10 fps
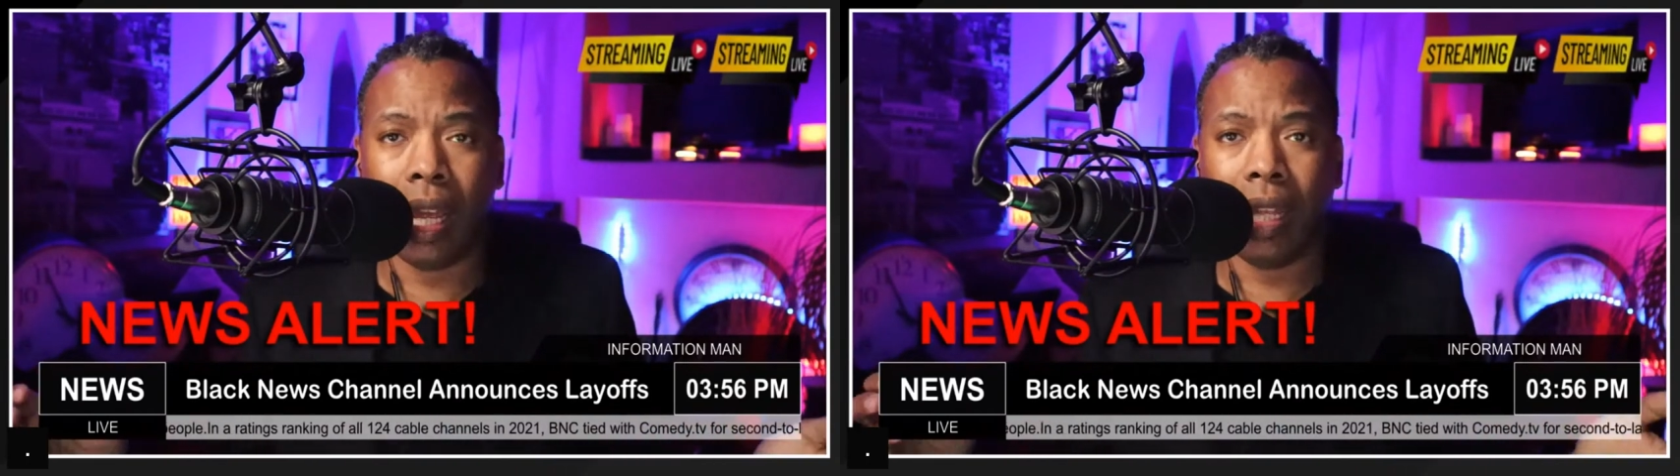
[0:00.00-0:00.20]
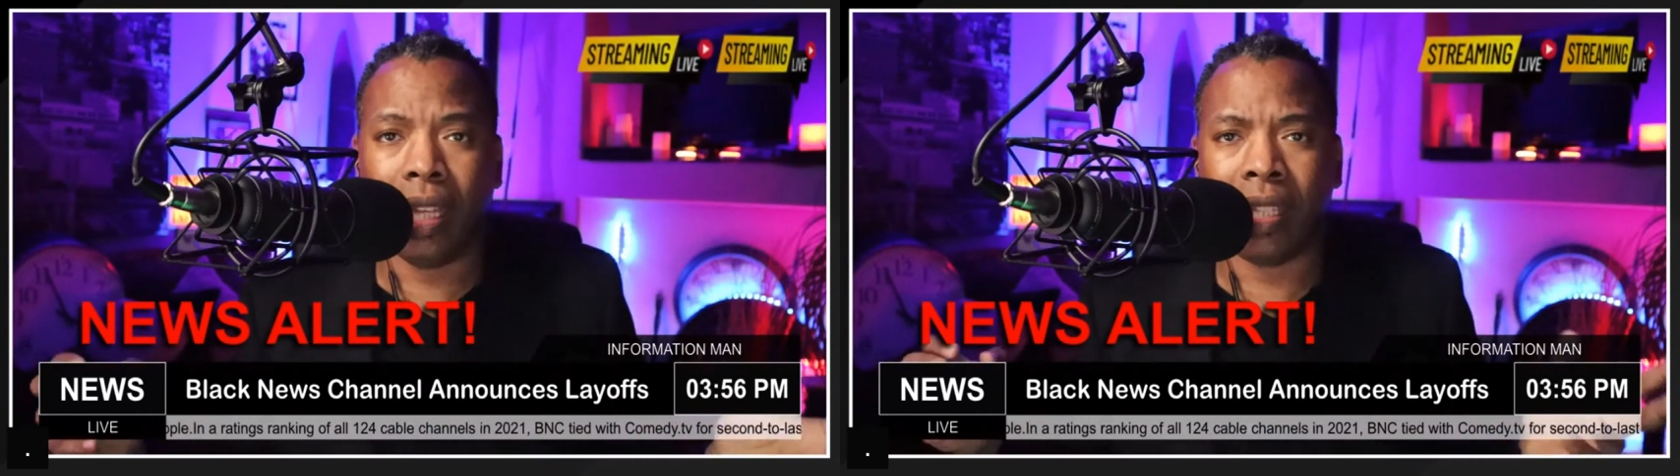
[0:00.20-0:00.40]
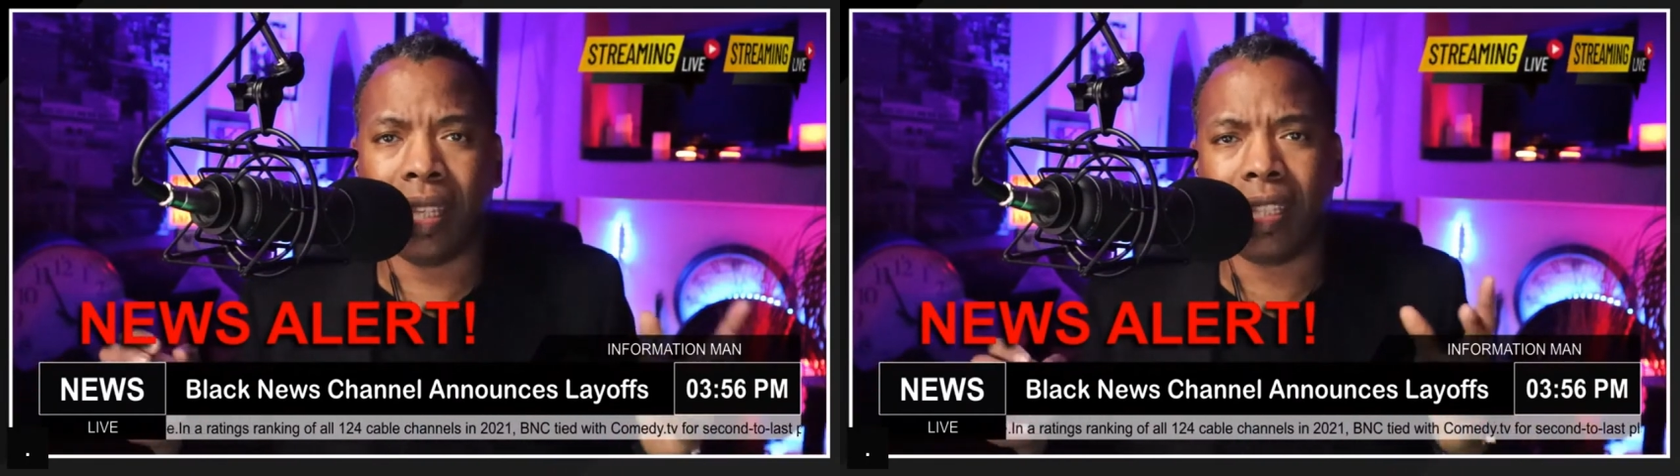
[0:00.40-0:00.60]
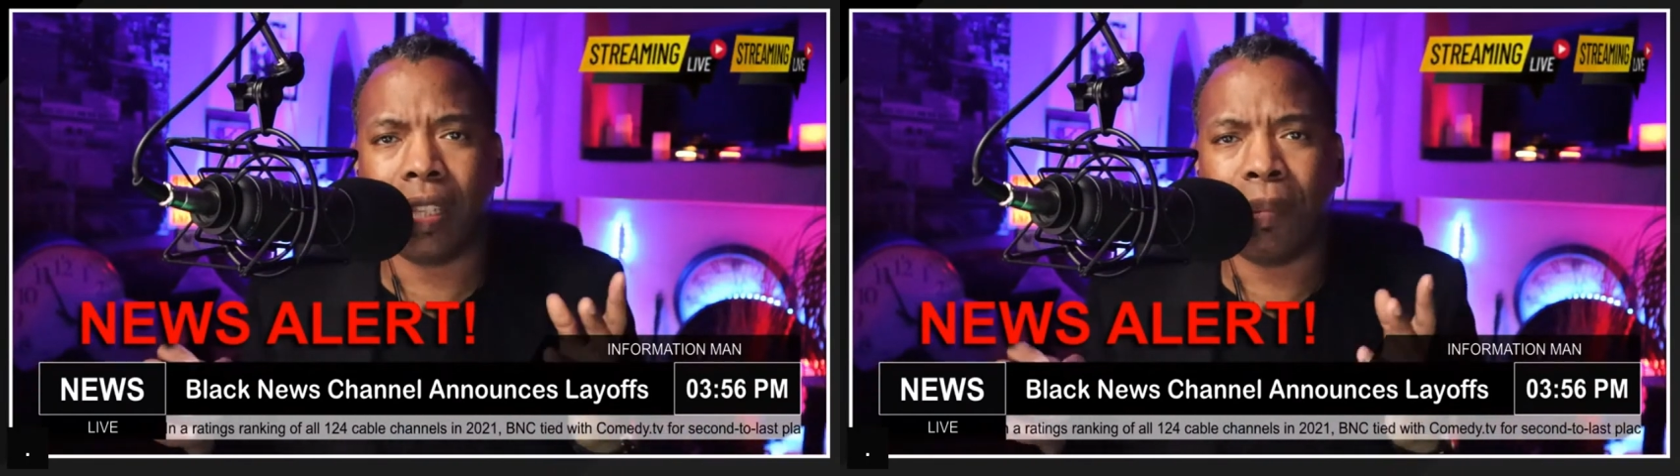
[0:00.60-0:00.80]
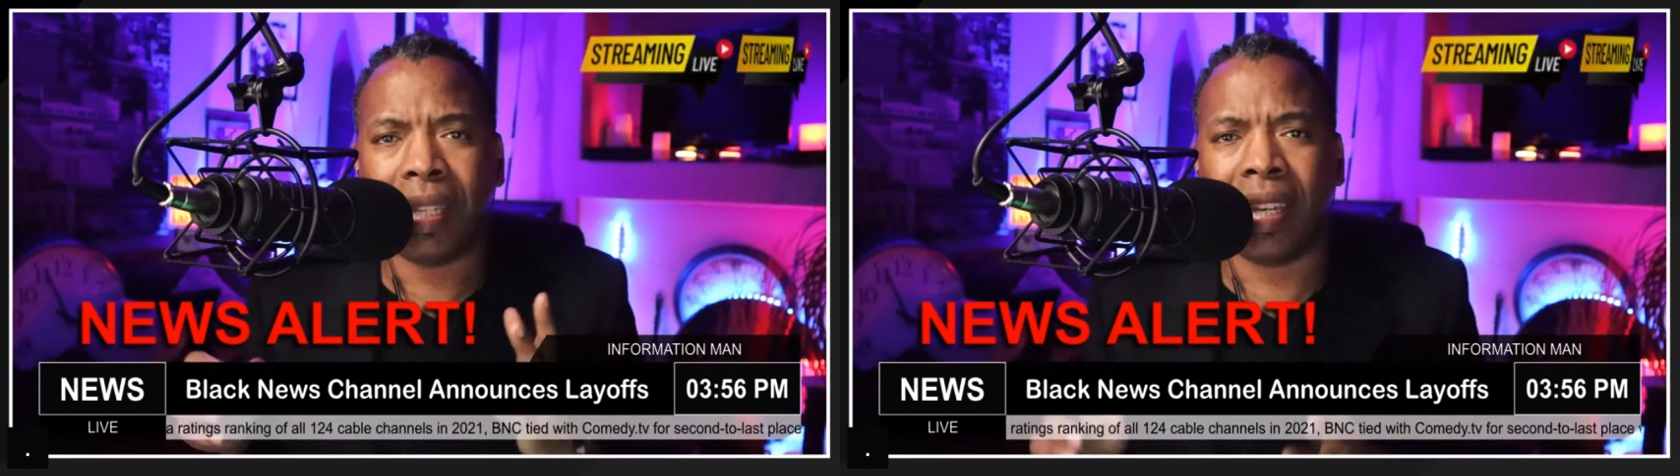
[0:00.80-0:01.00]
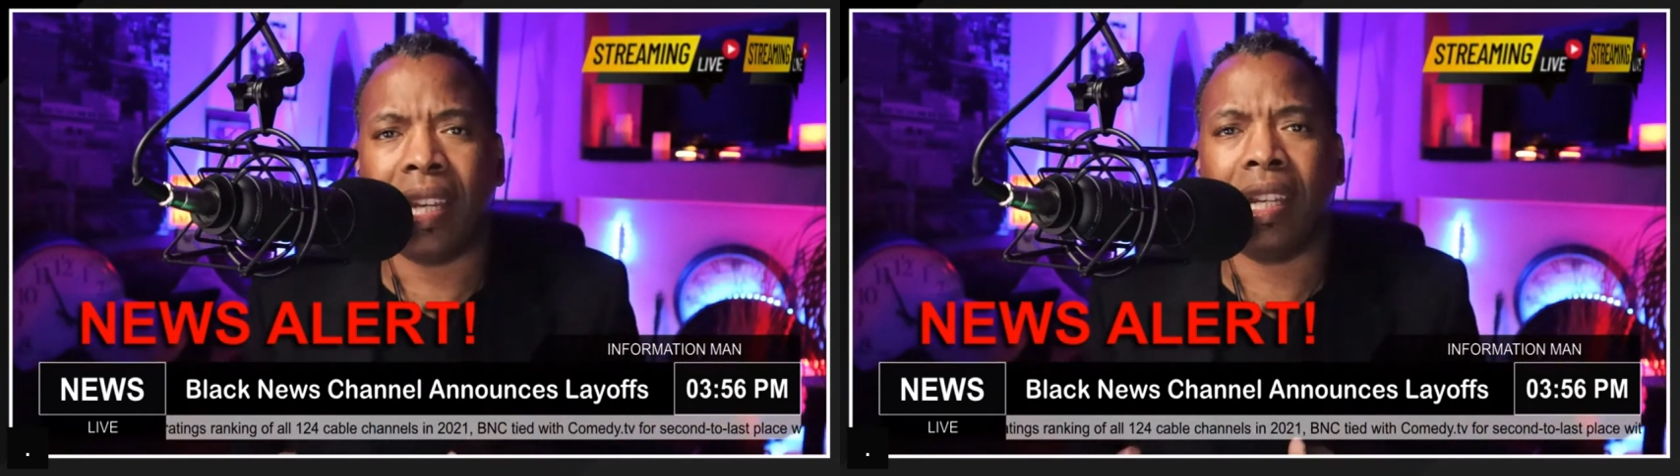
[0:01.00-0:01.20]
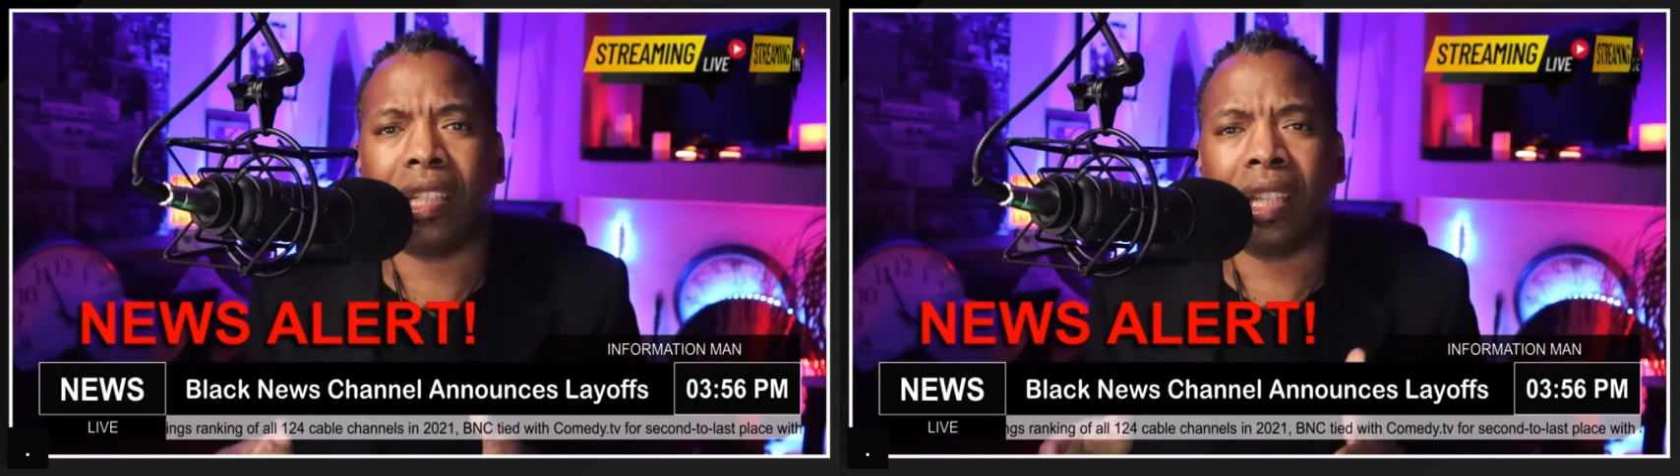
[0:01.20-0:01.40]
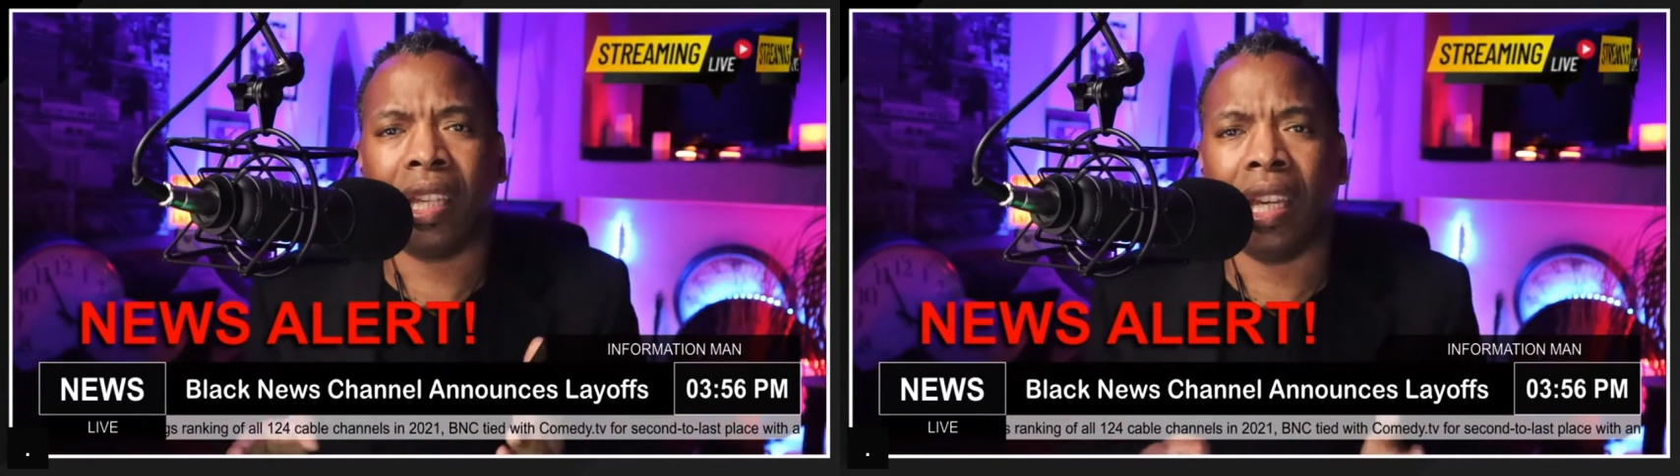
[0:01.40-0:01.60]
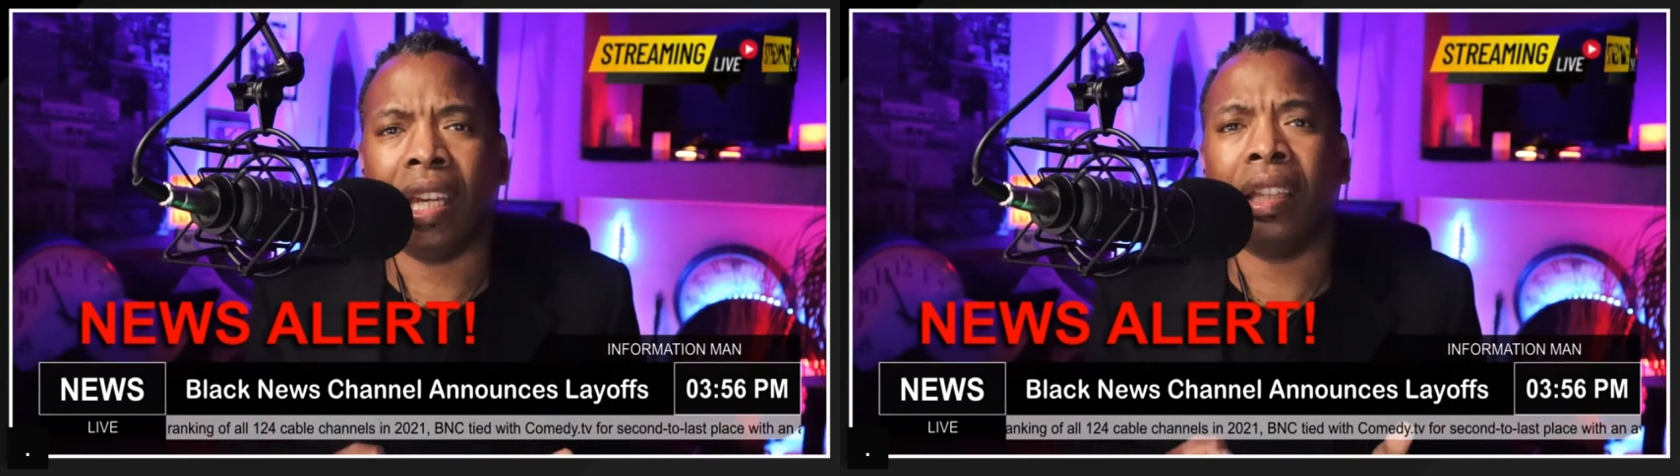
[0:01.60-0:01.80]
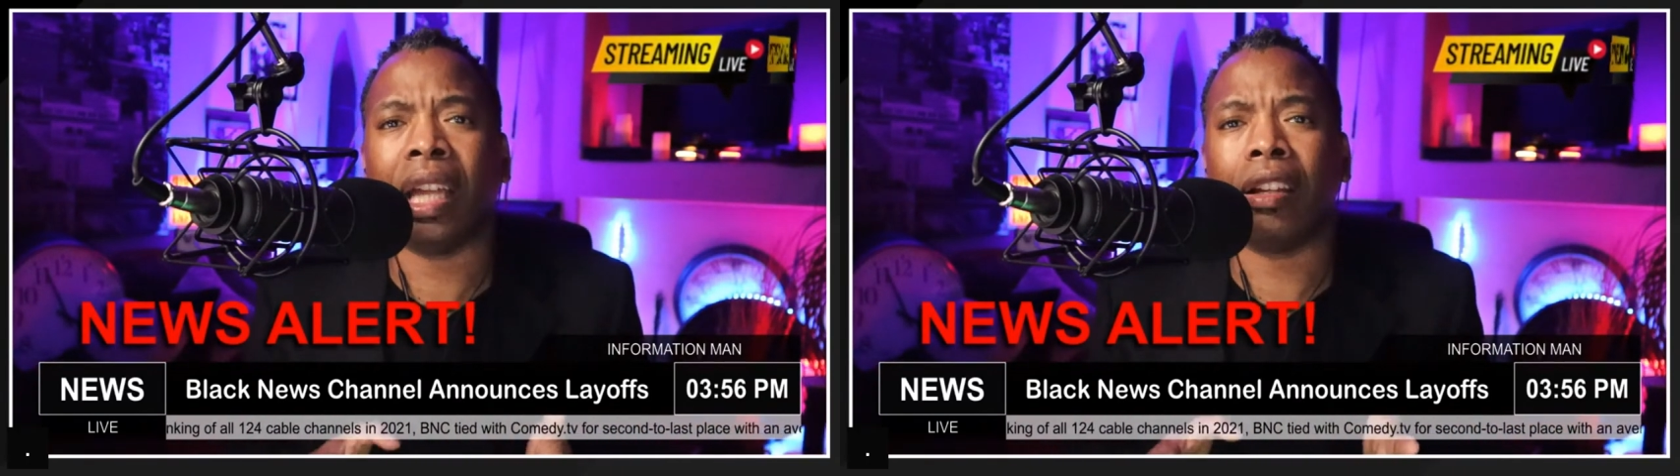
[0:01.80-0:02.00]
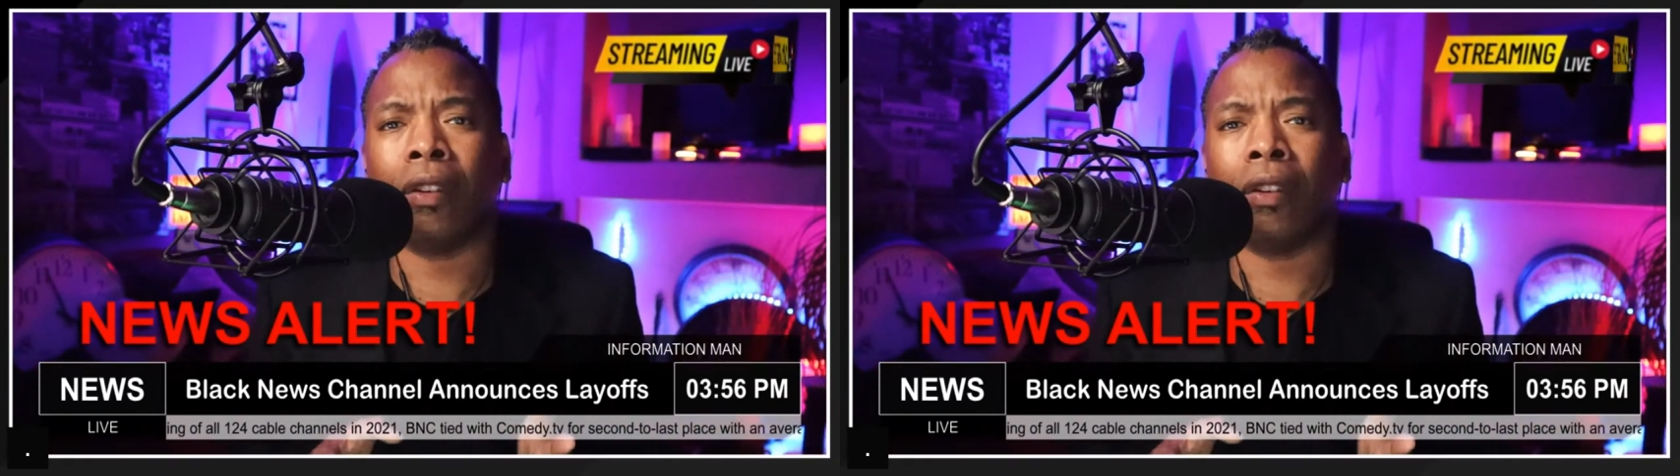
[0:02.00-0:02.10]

is this the beginning to the end that